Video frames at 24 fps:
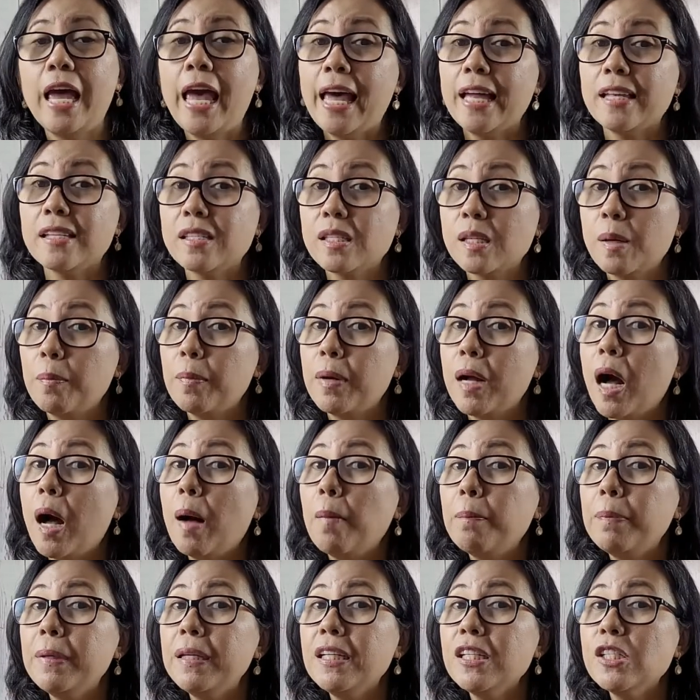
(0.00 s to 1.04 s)
And some
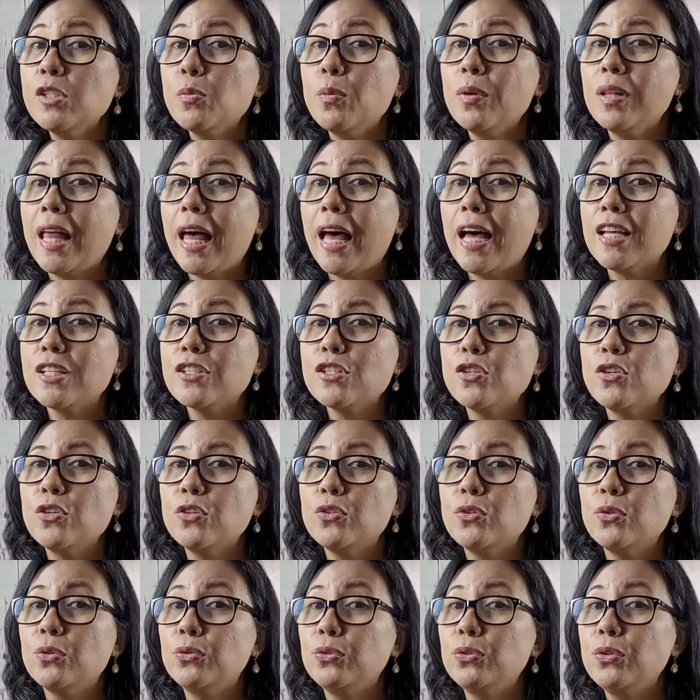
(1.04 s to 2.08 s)
companies will ask you
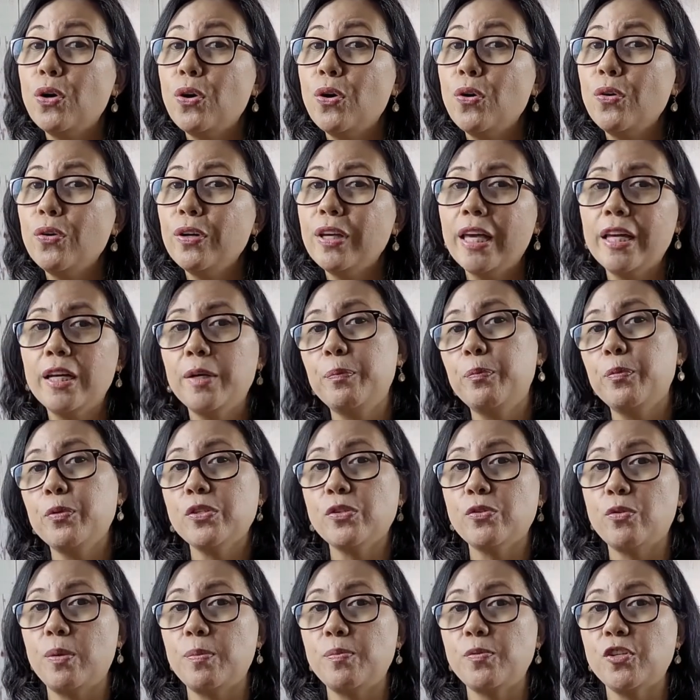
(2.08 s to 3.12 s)
to go get a
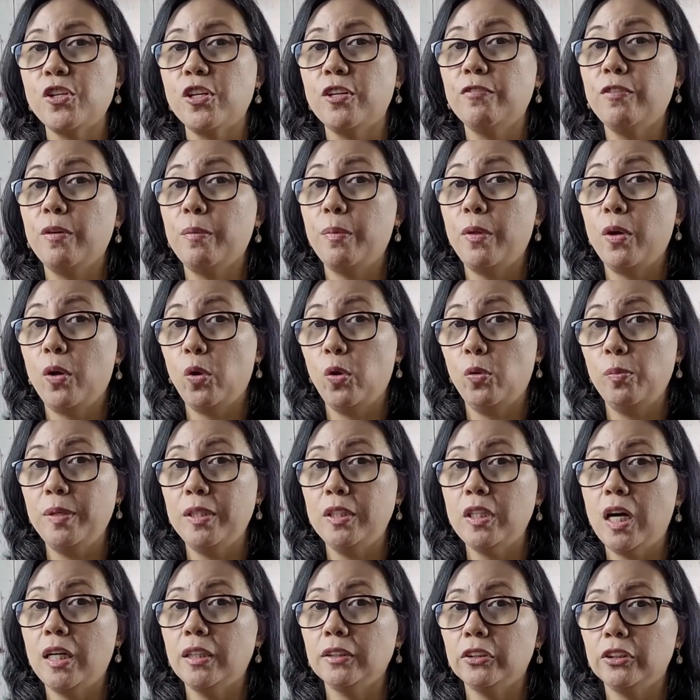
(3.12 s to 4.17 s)
prescription from the OB
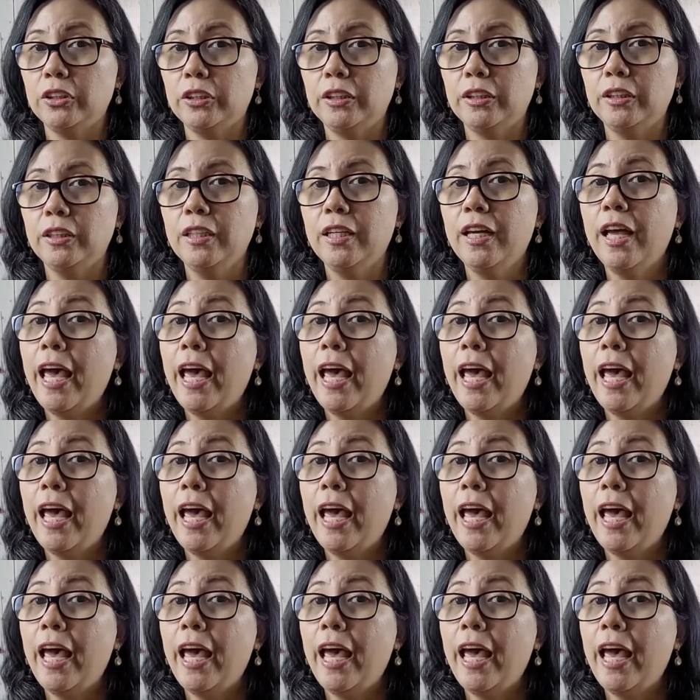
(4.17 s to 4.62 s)
doctor,